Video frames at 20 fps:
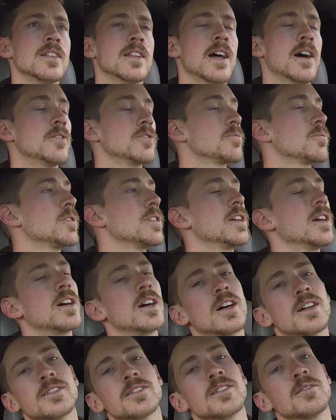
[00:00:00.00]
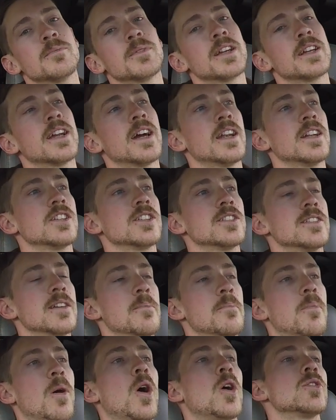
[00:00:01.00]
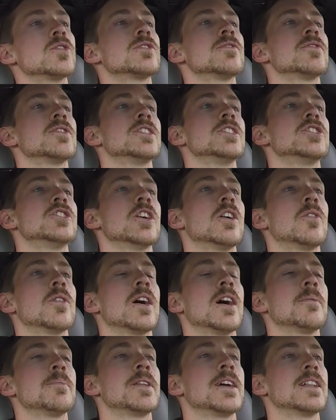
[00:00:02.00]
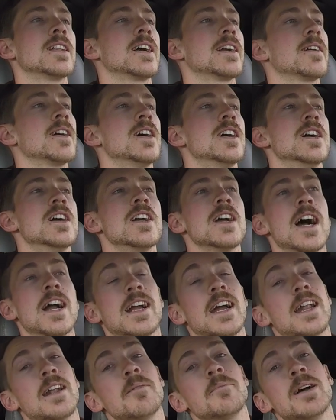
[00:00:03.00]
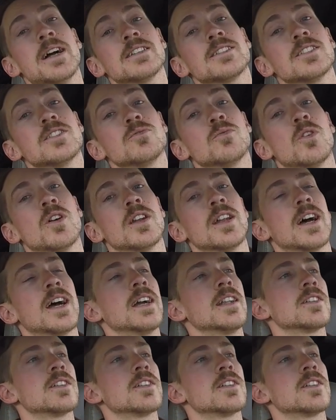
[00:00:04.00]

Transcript: That was really awesome. They kind of just impulsively showed up. I got a message one night.